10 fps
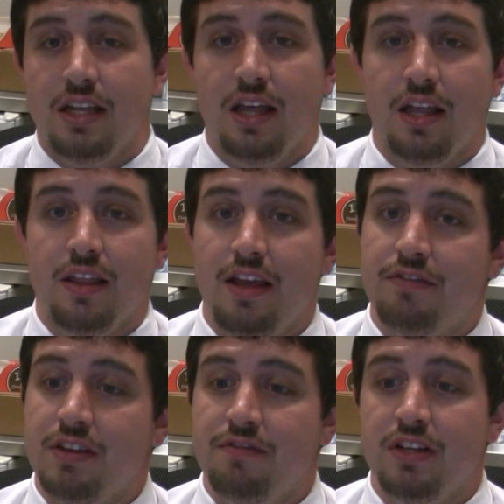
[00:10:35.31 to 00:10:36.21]

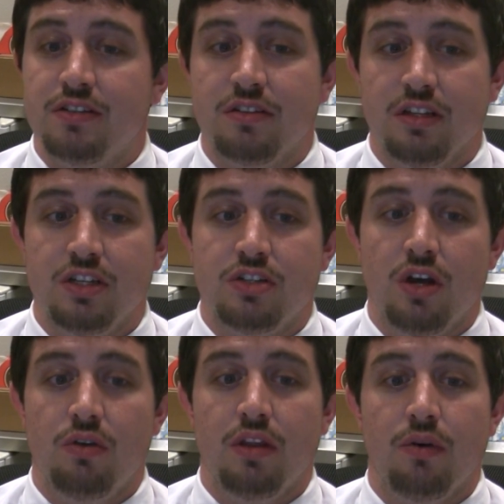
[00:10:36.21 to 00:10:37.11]
have convincingly
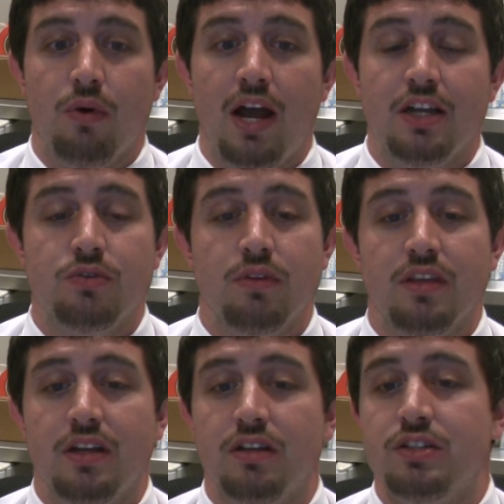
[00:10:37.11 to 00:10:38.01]
shown that riots with
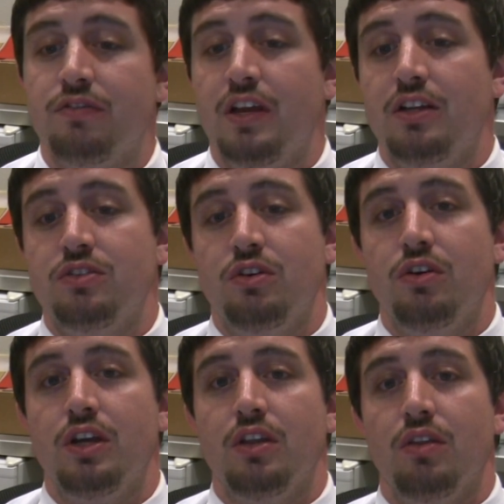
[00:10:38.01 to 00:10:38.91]
English fans
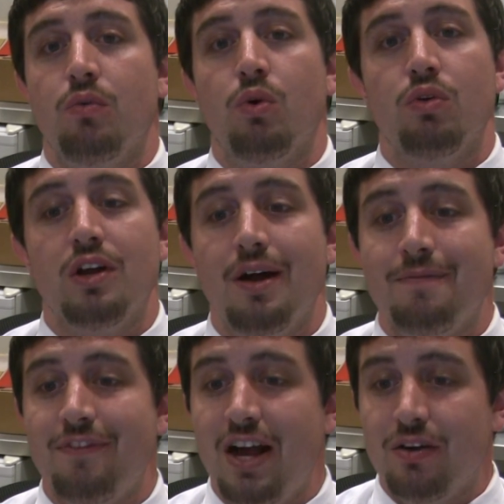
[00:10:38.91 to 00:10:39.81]
during the World
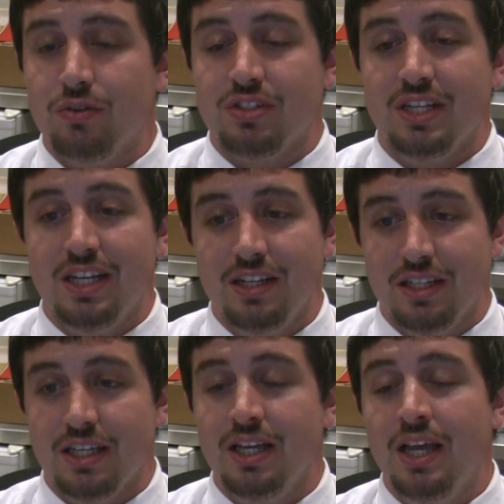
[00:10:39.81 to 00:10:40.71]
Cup finals in
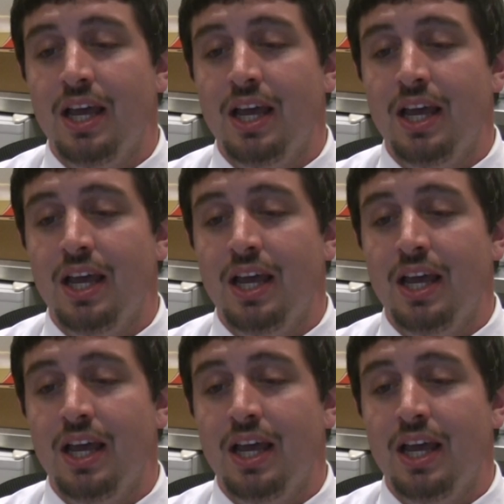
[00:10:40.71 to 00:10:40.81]
Italy